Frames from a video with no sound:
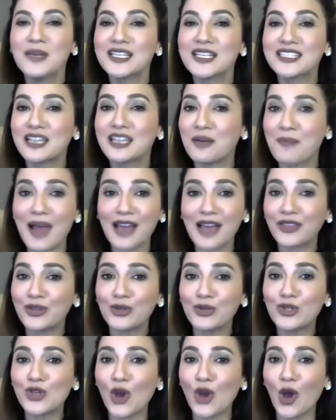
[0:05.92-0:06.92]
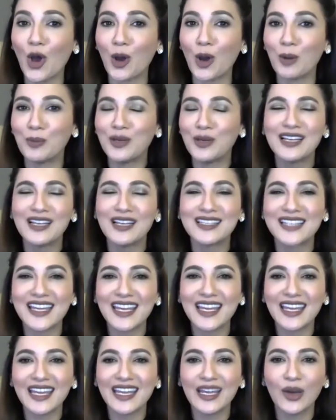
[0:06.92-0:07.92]
Mr. Mathew Job,
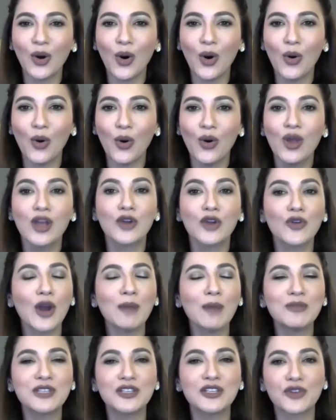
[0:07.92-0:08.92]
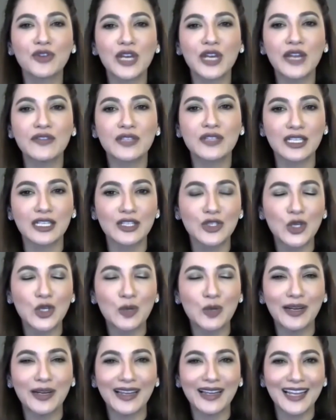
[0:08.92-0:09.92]
CEO, Crompton Greaves
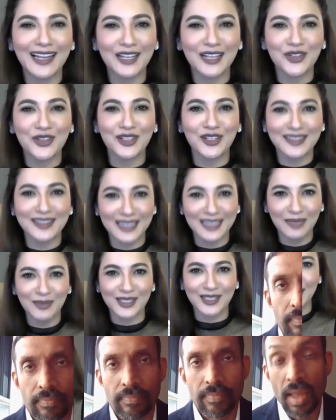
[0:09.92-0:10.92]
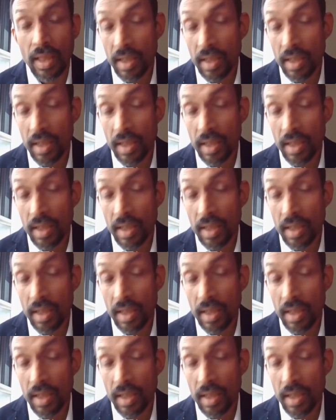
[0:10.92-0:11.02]
Consumer Electricals Limited.